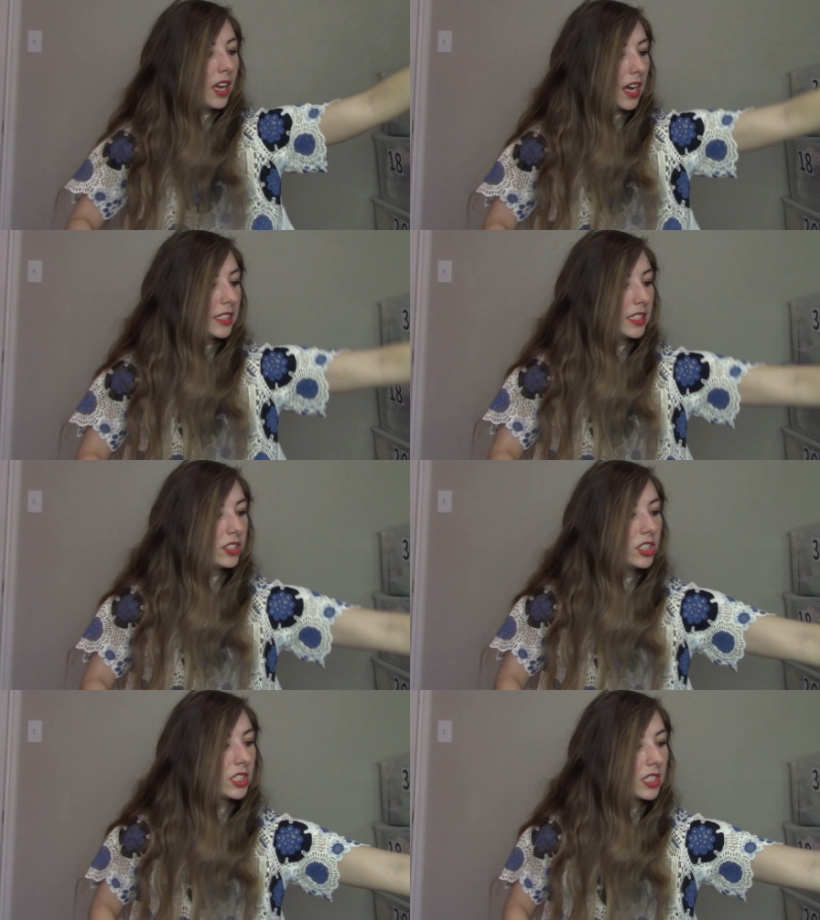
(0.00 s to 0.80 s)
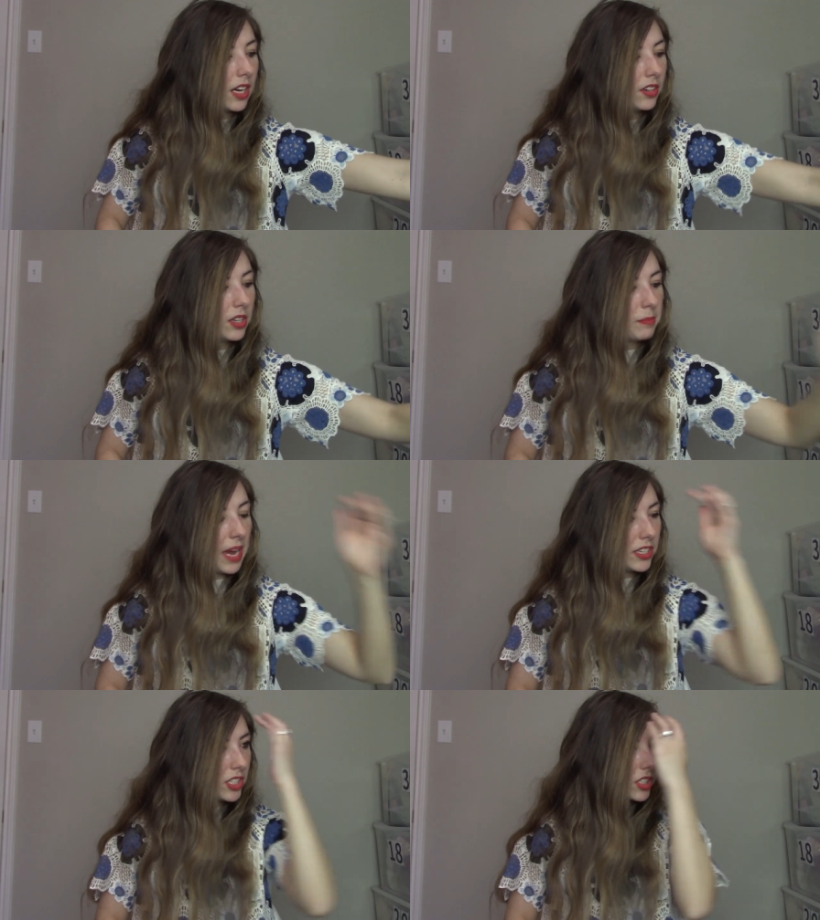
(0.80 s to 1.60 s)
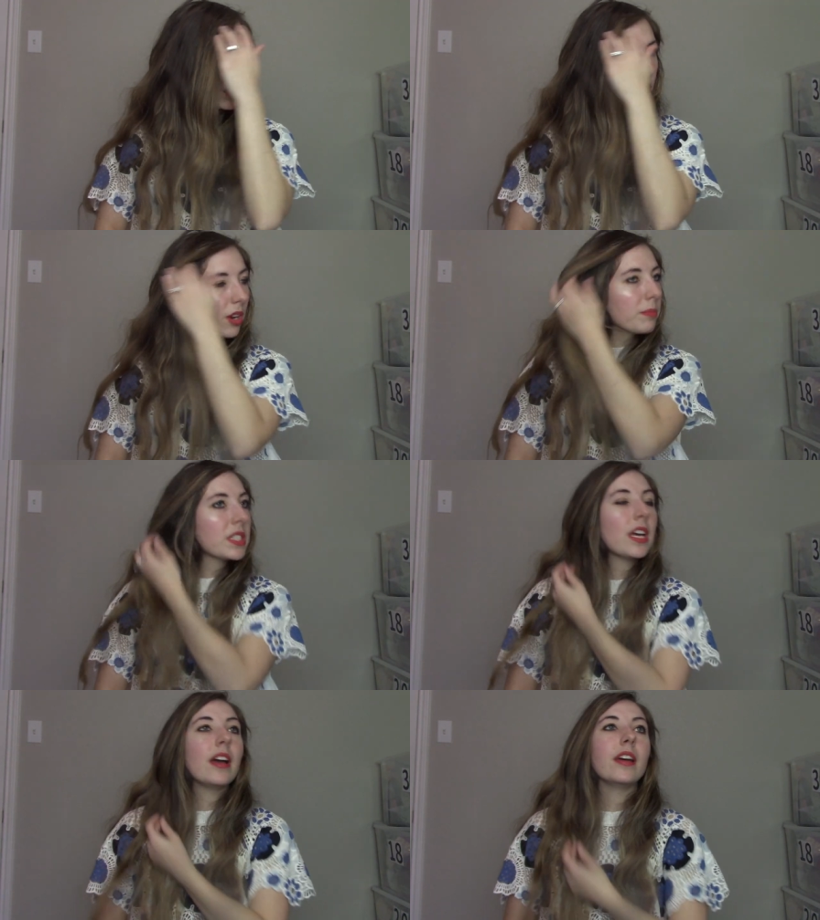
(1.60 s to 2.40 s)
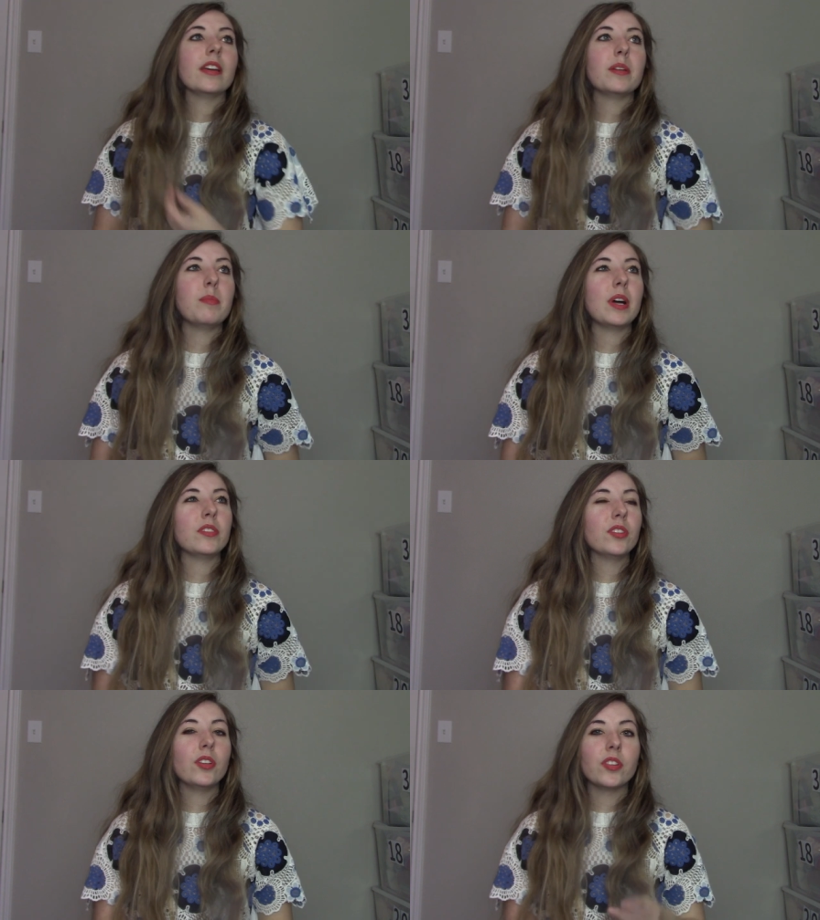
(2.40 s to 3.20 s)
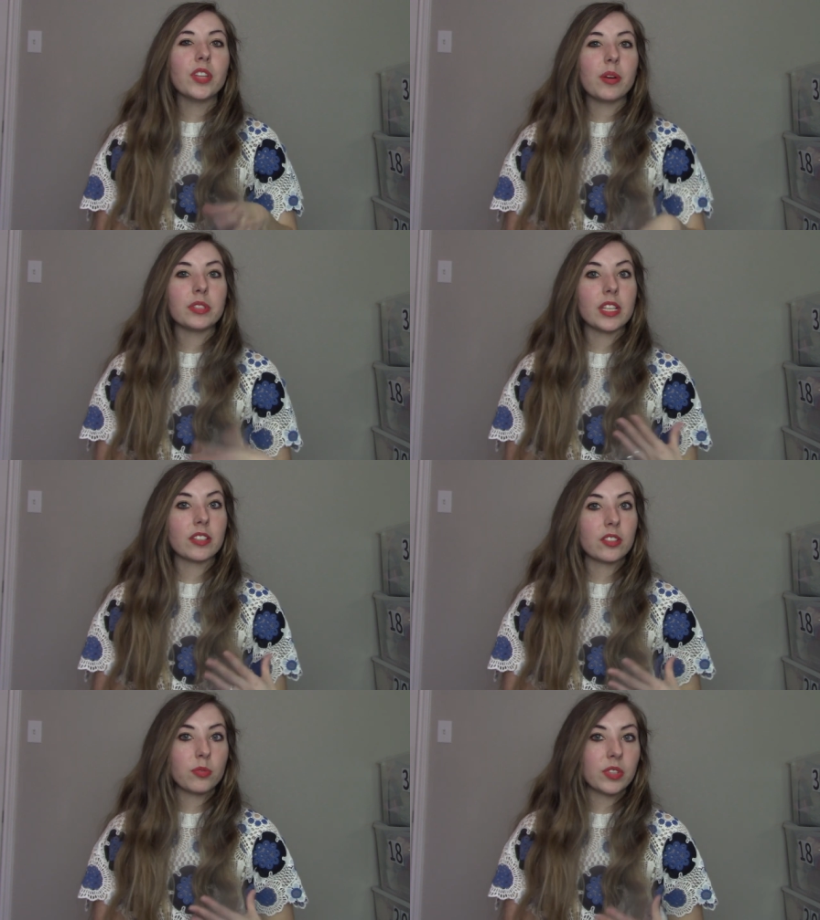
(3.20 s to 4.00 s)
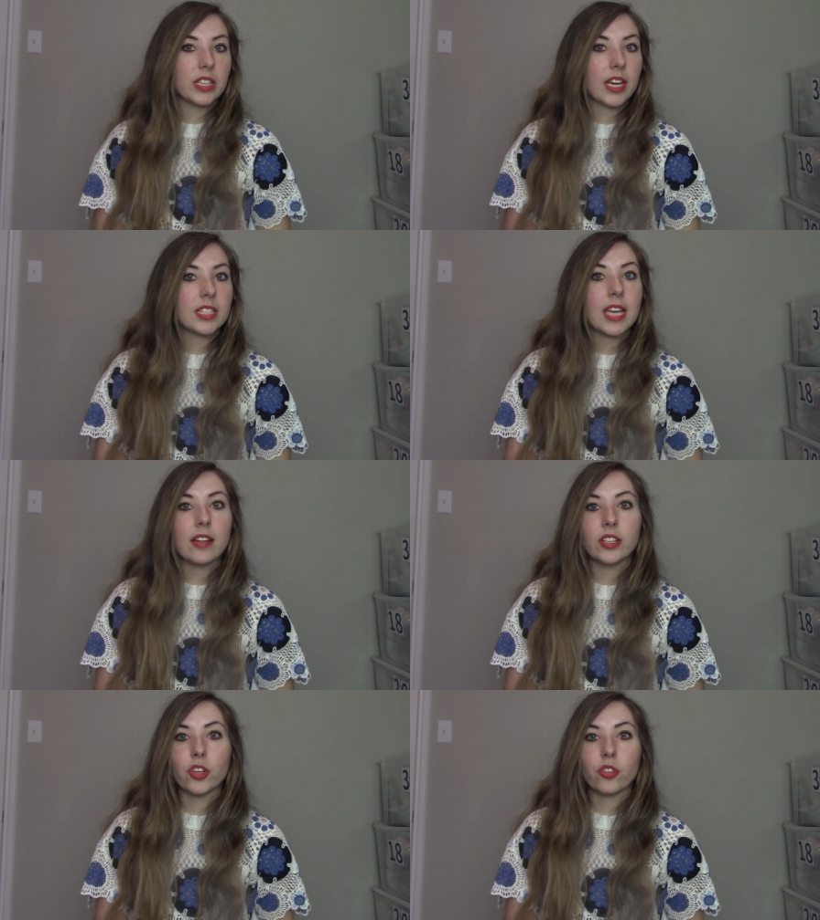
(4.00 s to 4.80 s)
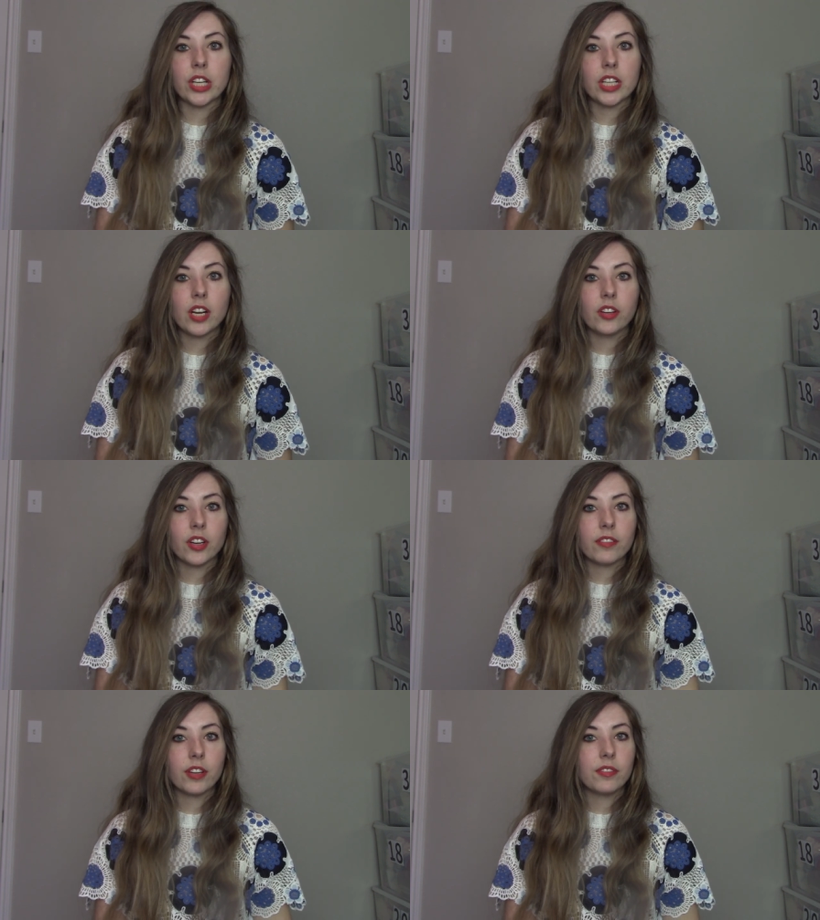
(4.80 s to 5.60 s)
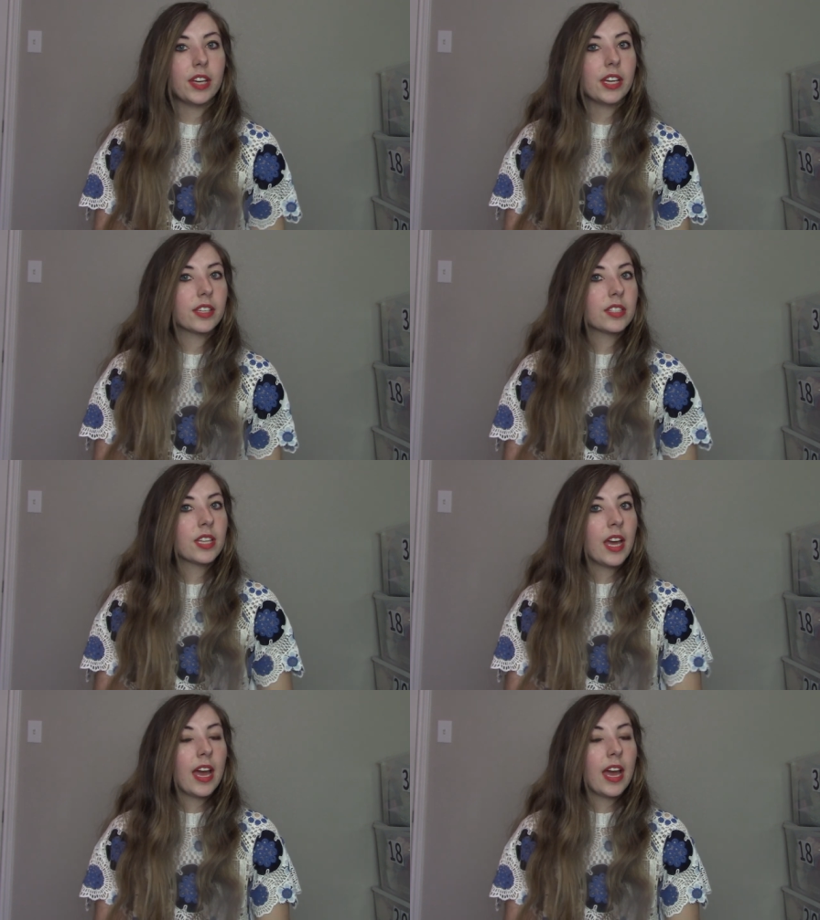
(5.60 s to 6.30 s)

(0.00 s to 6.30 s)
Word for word: I did just sell a matching scrub set in a bundle that was like this really nice Kelly green color for Figs